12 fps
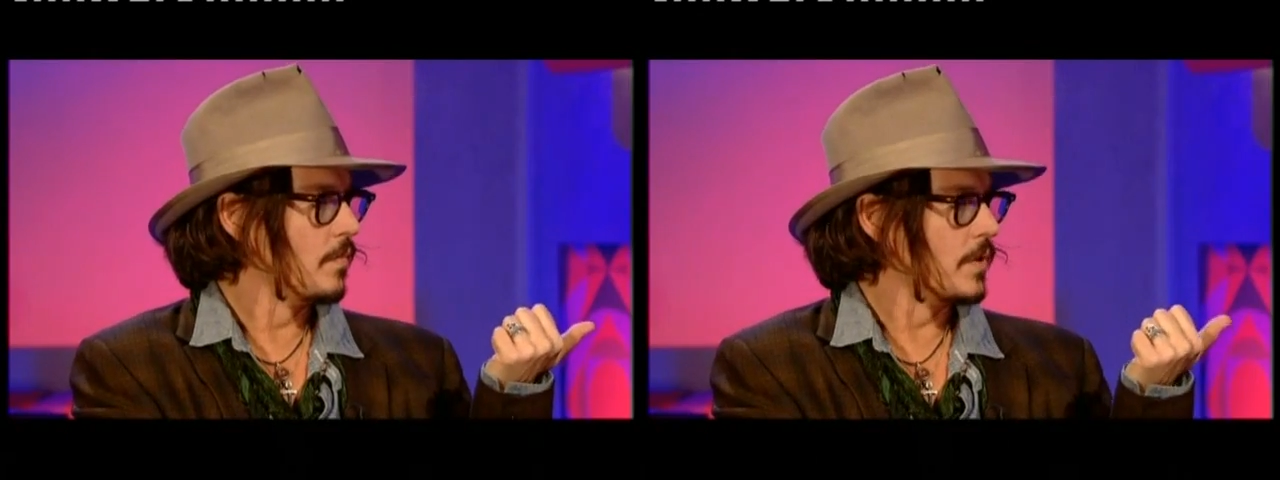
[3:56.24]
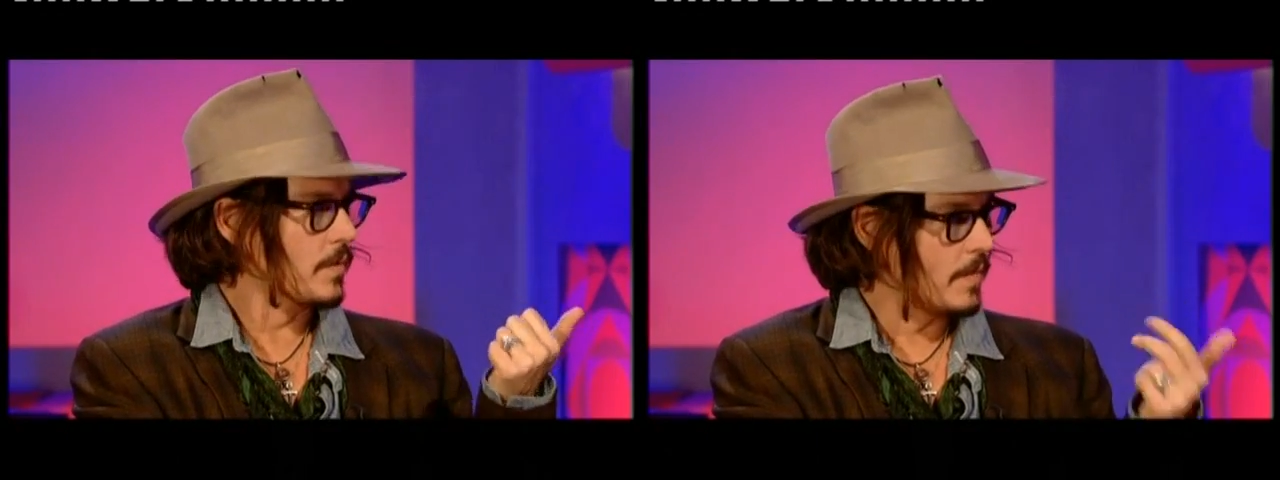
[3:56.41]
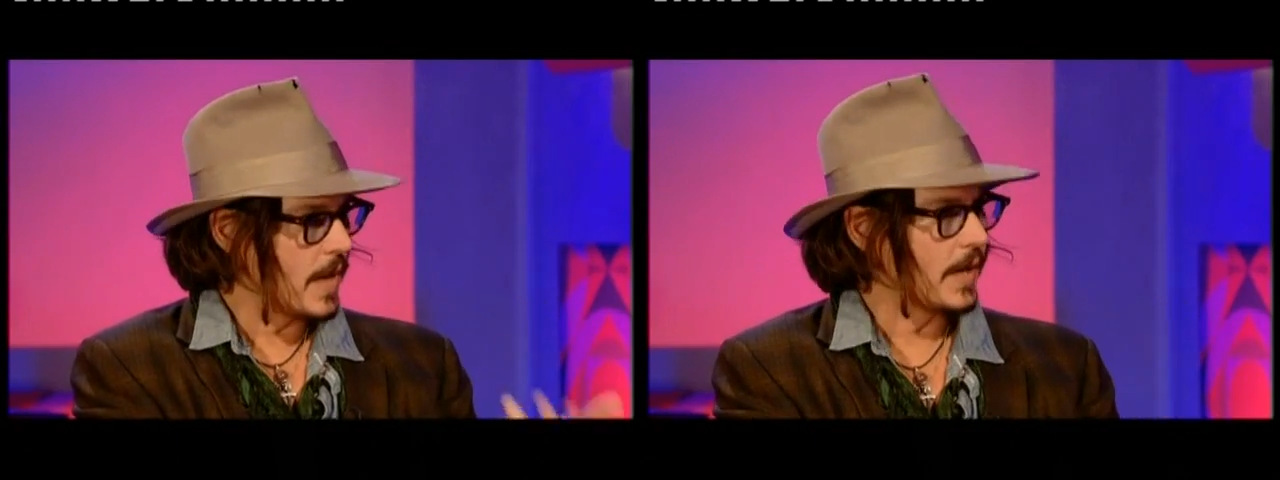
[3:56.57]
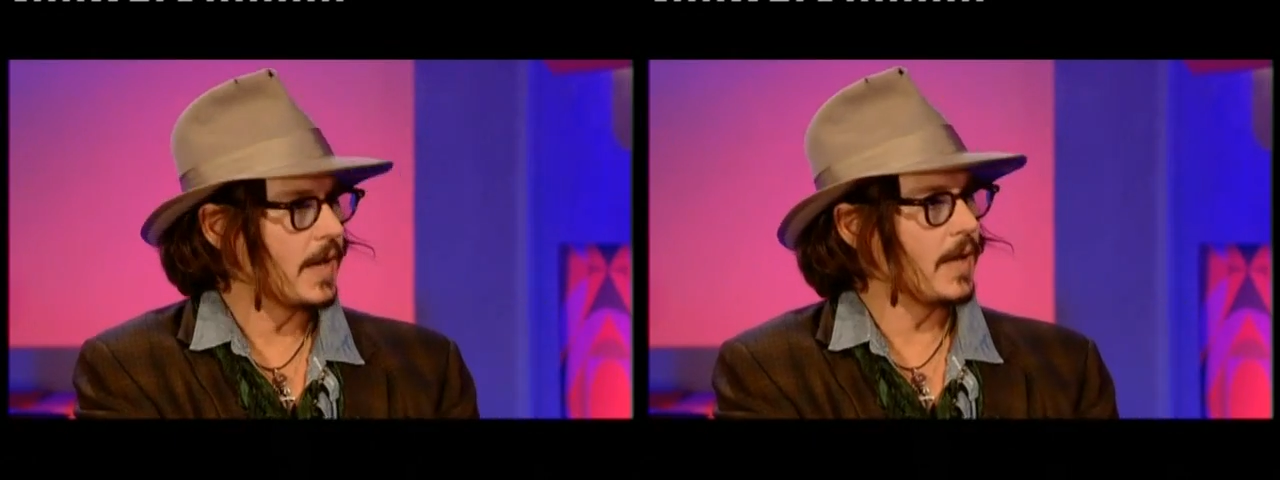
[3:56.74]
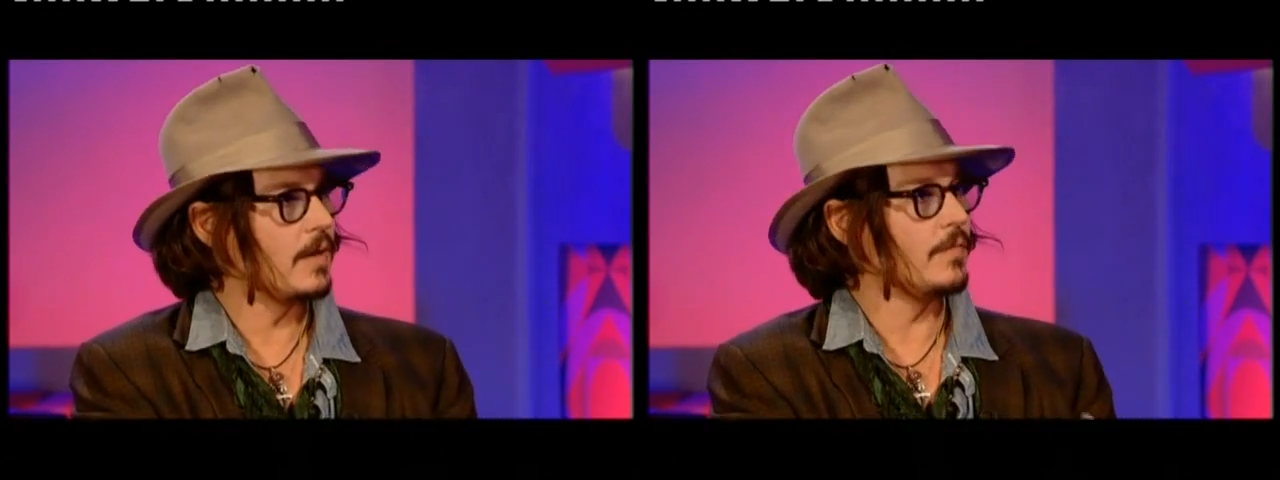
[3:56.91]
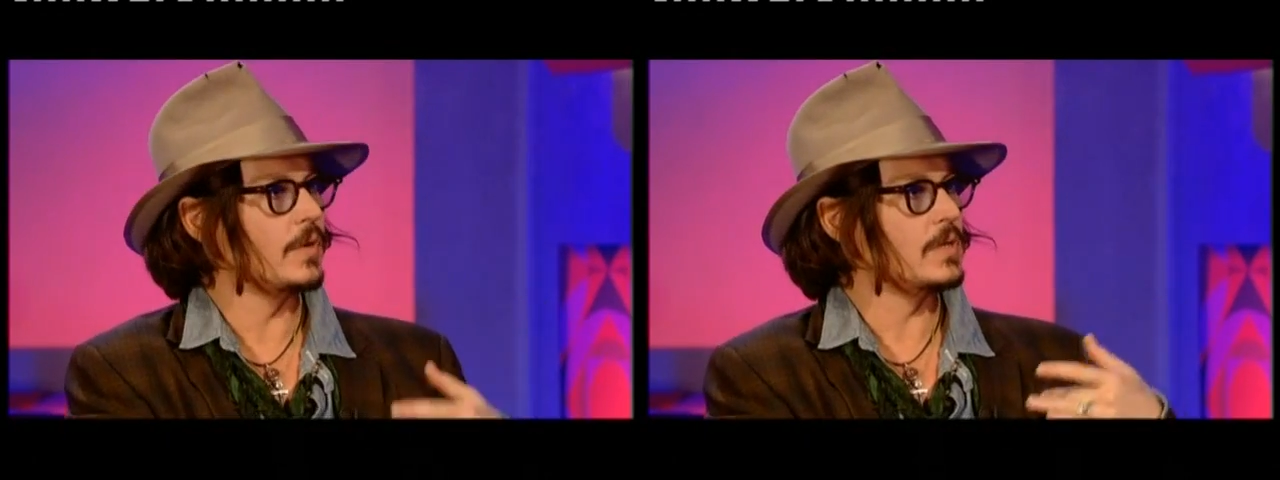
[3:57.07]
with the Mad
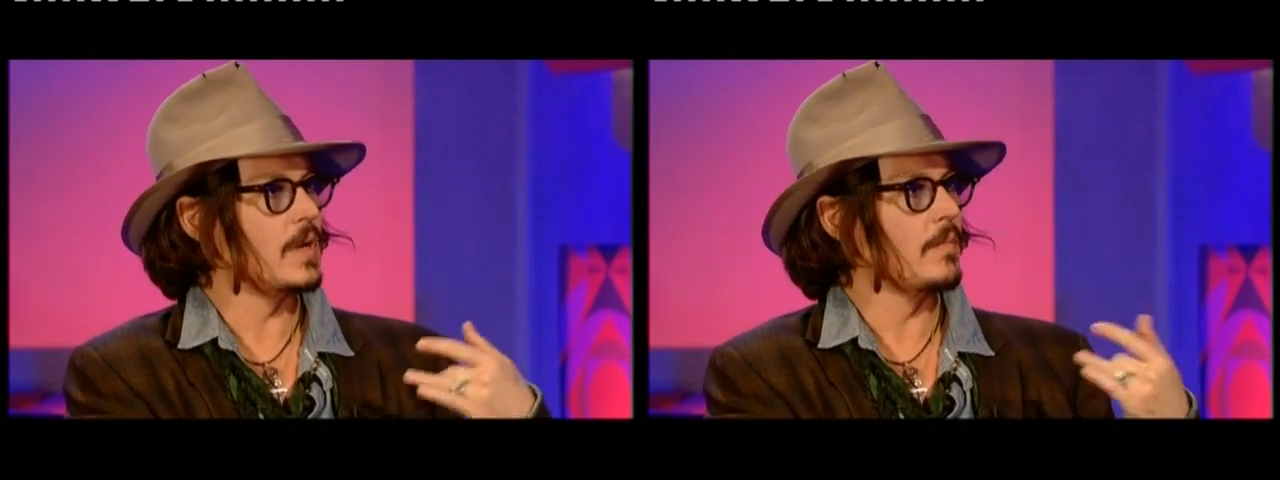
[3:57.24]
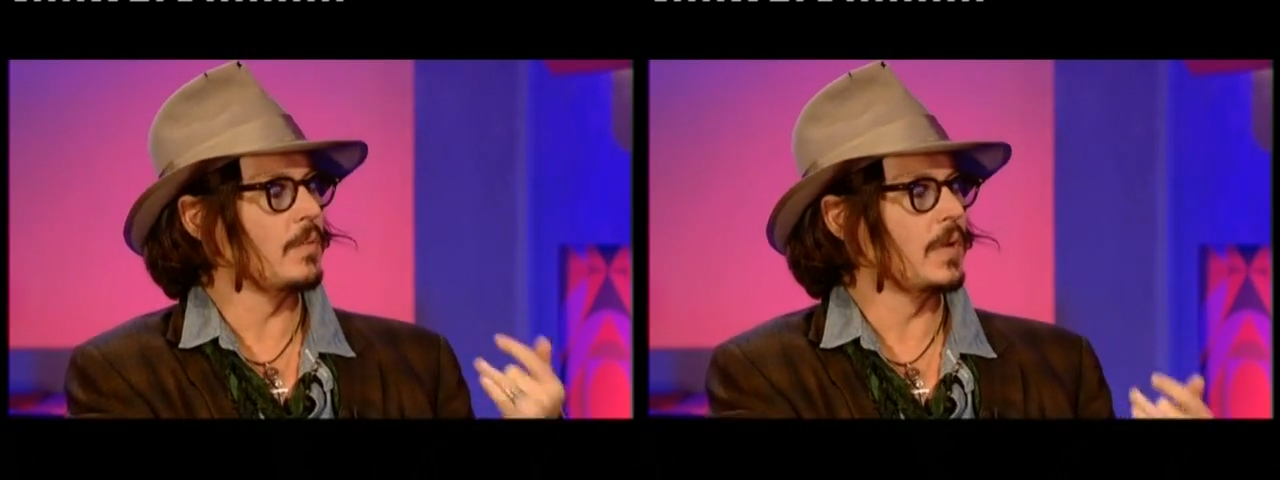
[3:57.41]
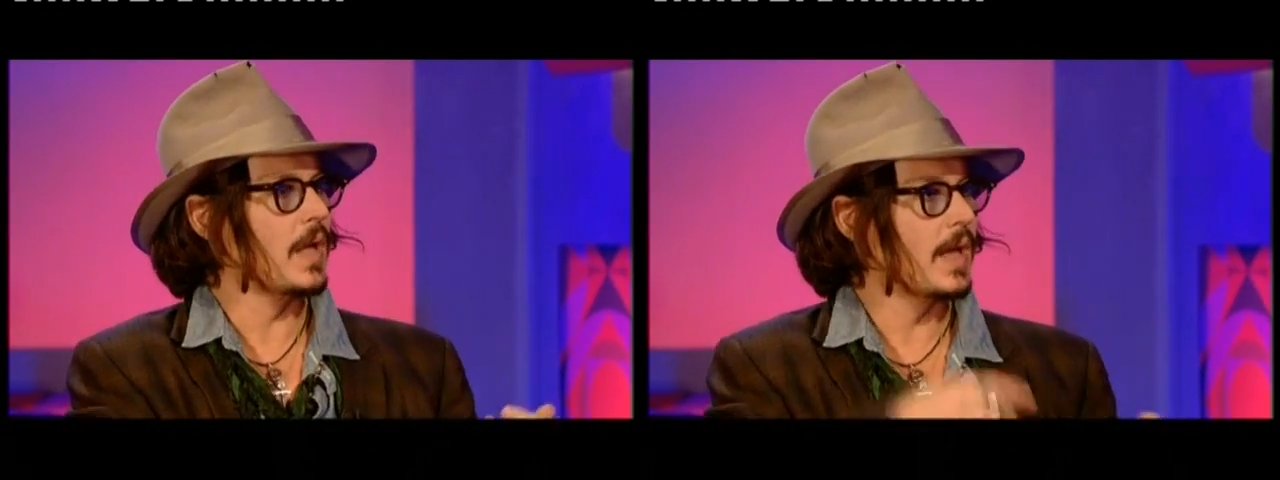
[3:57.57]
Hatter, for example,